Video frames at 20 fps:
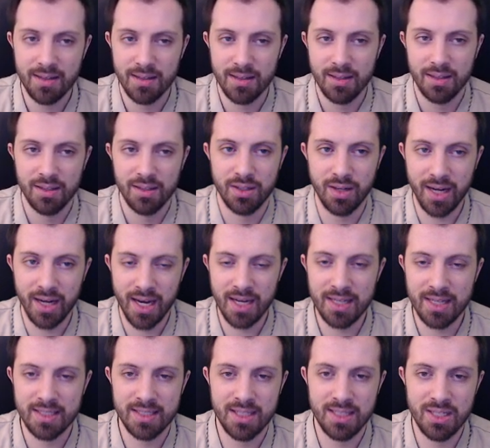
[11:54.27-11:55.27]
your
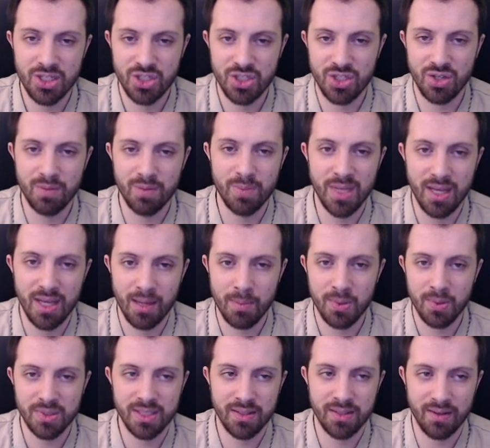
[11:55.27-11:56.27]
ADC should be able
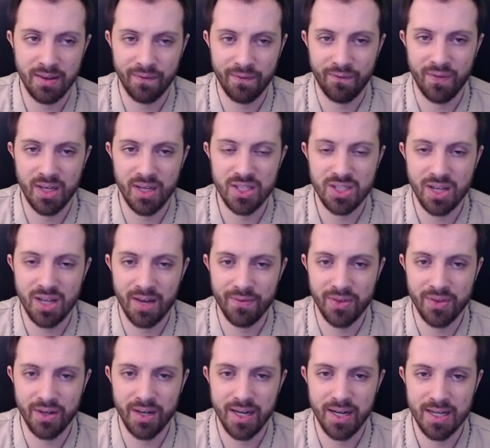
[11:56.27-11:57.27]
to finish off
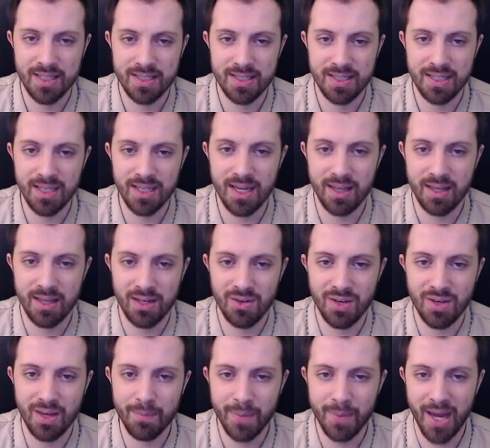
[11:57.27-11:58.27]
their ADC and then you
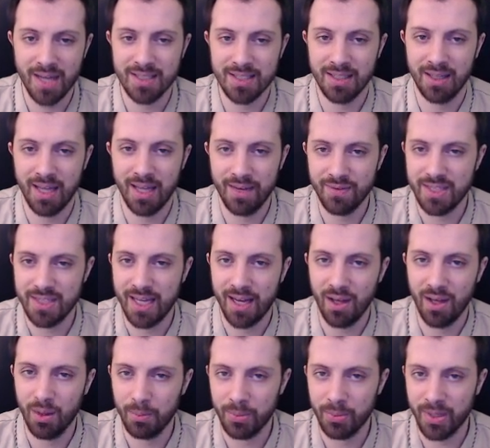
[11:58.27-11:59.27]
come back to life to
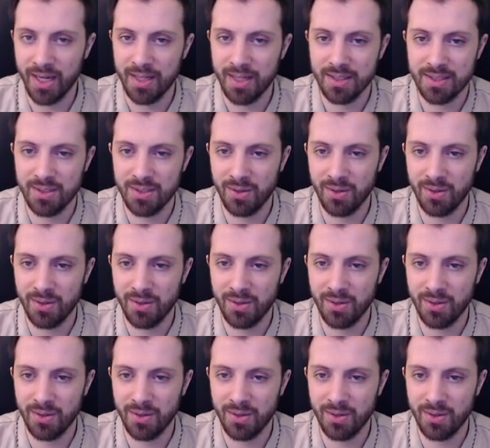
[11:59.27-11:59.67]
help, right? So it